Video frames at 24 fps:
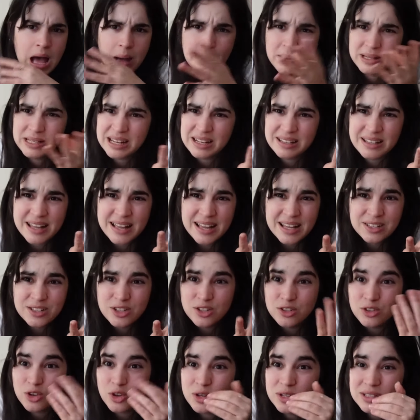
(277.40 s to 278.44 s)
Despite that,
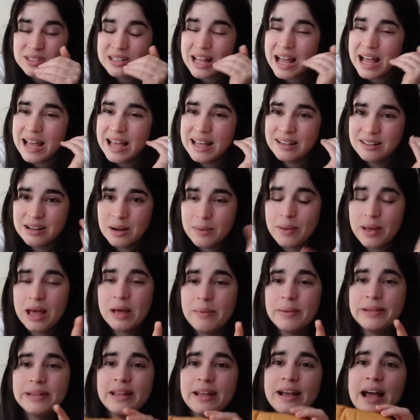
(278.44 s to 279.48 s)
everything is extremely
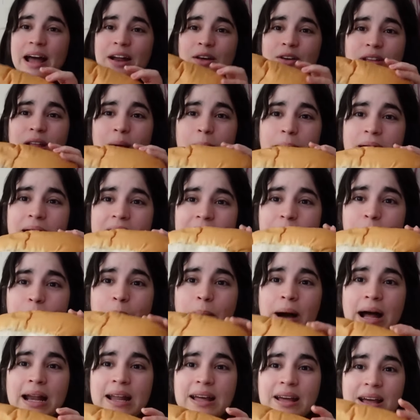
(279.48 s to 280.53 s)
expensive. This
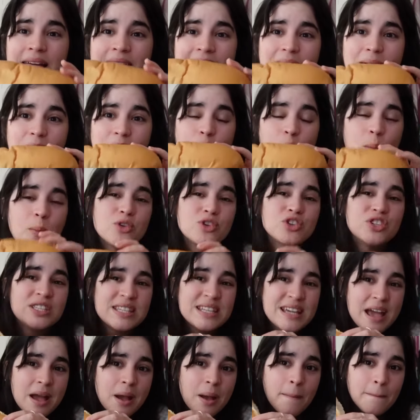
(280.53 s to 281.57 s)
bread costs about
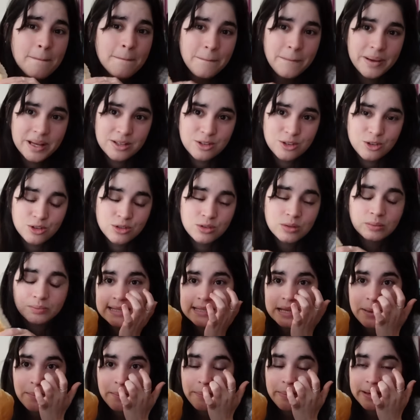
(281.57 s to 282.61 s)
100 pesos, which
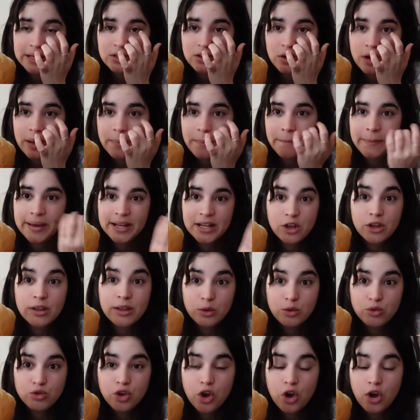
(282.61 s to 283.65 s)
is less than $1
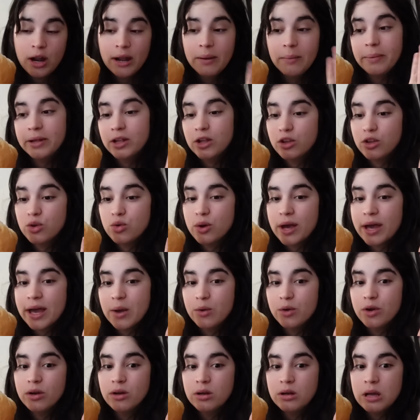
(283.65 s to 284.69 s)
or €1.
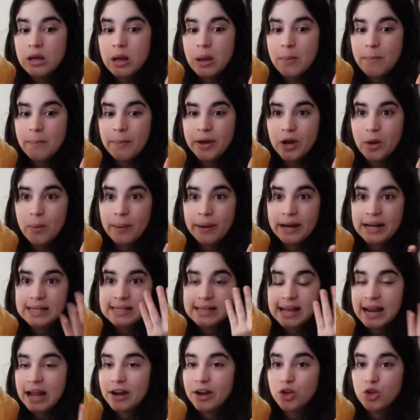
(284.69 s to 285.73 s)
But
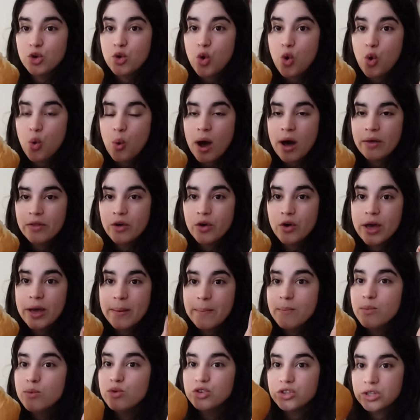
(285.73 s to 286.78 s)
for a Cuban salary,
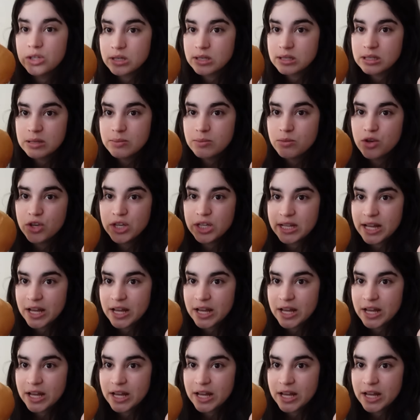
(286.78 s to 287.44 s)
it's a lot of money.